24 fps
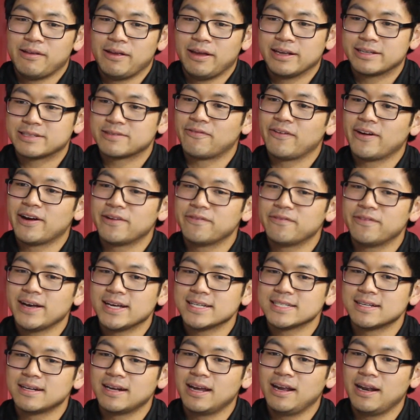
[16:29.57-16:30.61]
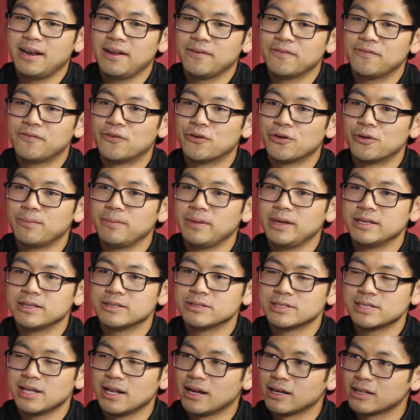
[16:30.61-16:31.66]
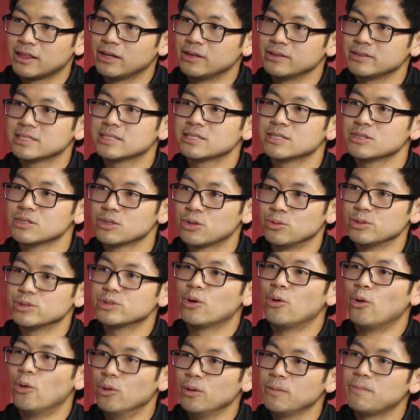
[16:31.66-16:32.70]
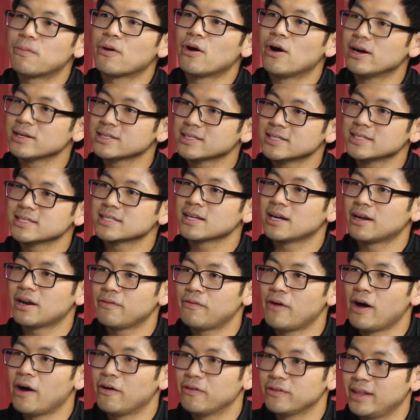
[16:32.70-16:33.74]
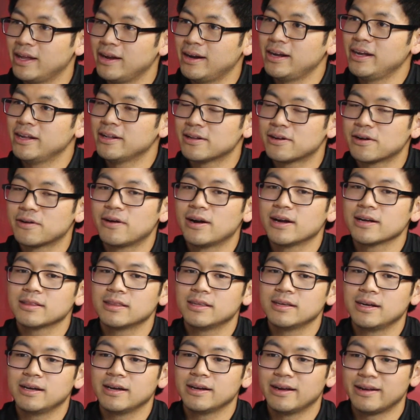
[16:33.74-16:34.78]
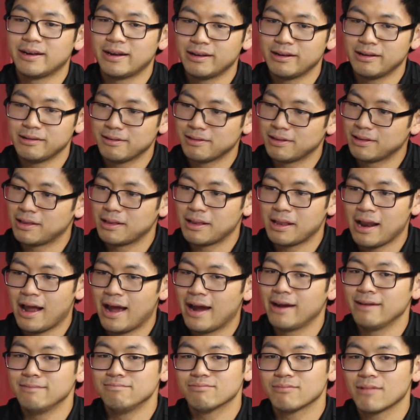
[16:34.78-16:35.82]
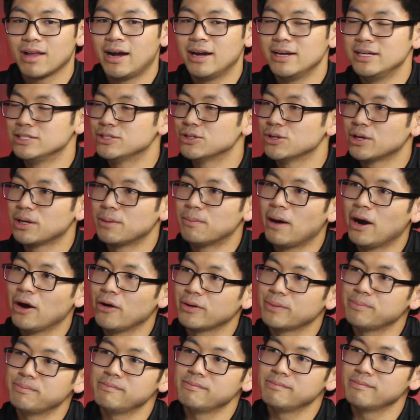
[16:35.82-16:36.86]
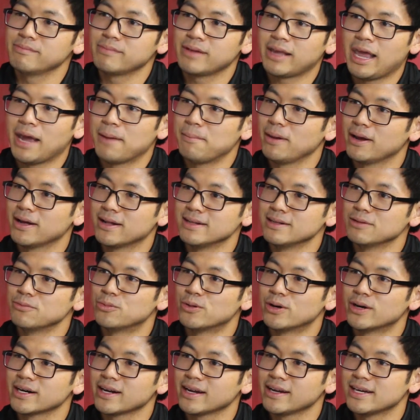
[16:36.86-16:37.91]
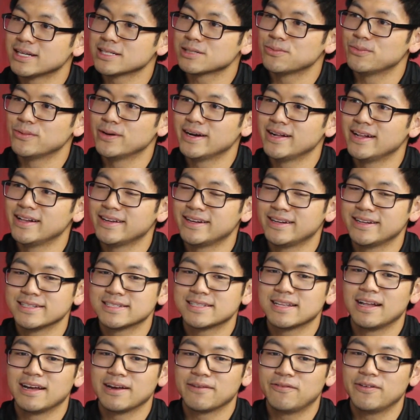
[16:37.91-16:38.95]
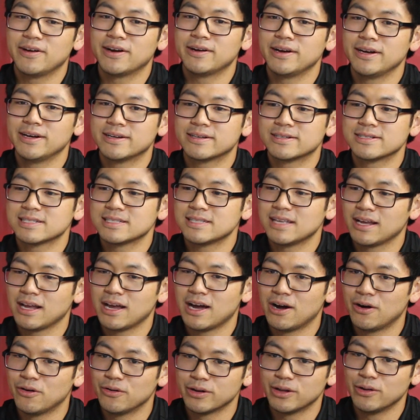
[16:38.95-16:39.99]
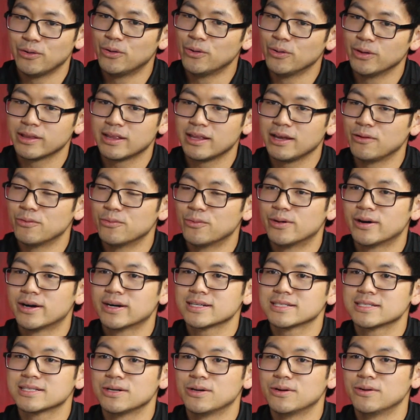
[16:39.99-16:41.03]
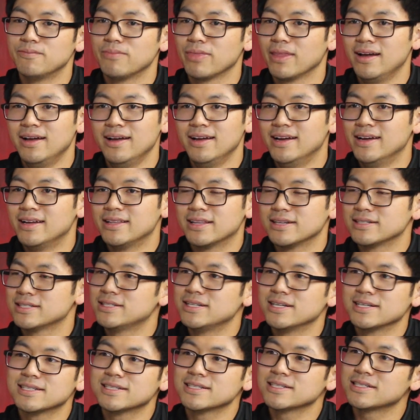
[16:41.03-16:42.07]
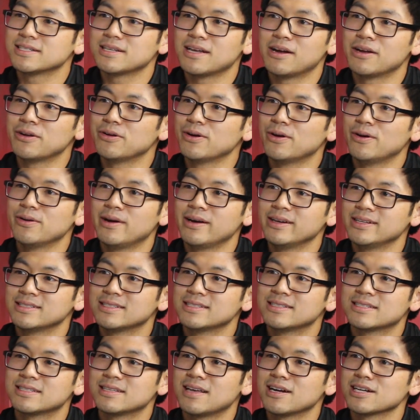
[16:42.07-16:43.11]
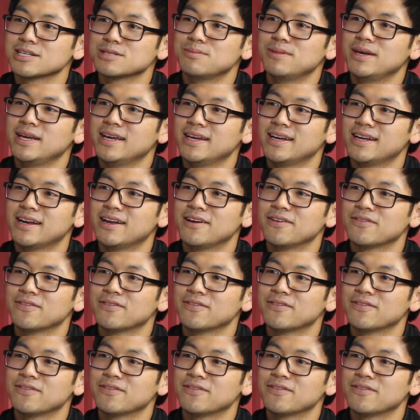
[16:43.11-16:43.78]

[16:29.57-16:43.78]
it's very fascinating for me to select those those whole process, kind of how they interacting, and I I enjoyed the bio chemical work as well and uh-huh. it's like very interesting how the whole thing works so that's just i don't know it sucks me in